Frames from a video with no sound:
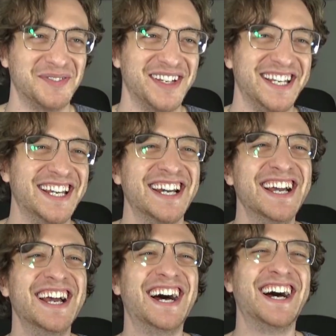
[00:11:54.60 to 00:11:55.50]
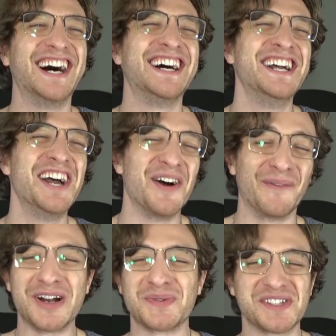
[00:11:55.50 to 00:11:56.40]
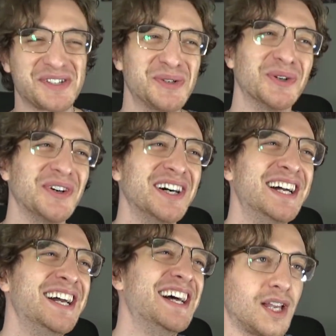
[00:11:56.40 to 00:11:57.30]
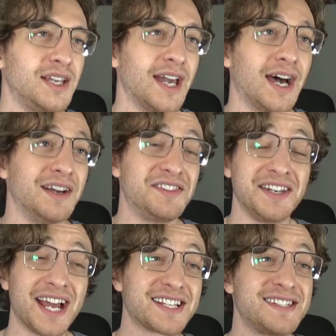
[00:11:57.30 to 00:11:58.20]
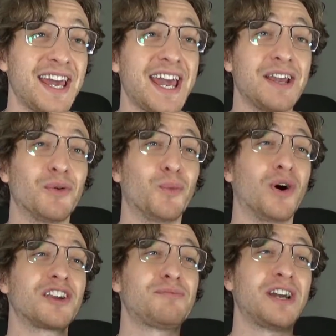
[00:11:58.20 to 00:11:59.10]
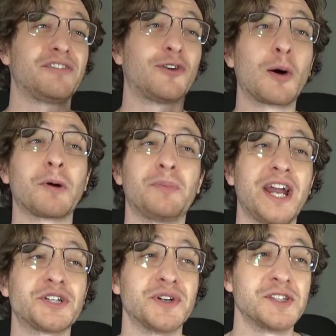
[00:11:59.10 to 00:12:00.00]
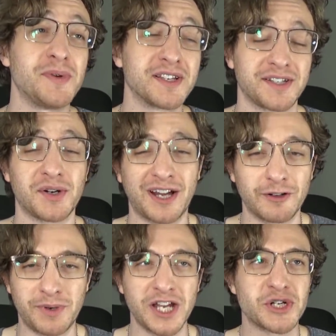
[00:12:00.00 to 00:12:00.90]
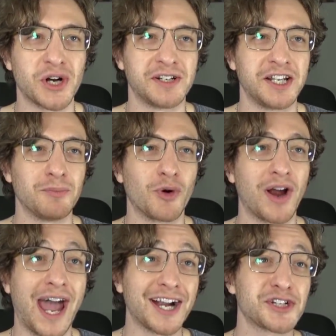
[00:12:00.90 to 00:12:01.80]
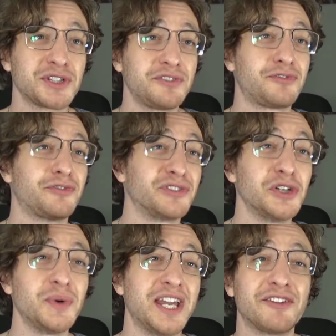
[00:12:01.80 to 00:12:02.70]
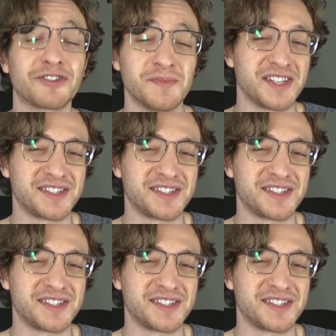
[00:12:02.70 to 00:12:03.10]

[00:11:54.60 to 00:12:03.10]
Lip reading: to me, which was cool. Yeah, the next day, one of my former patrons, because I don't have a Patreon anymore, actually flew in from the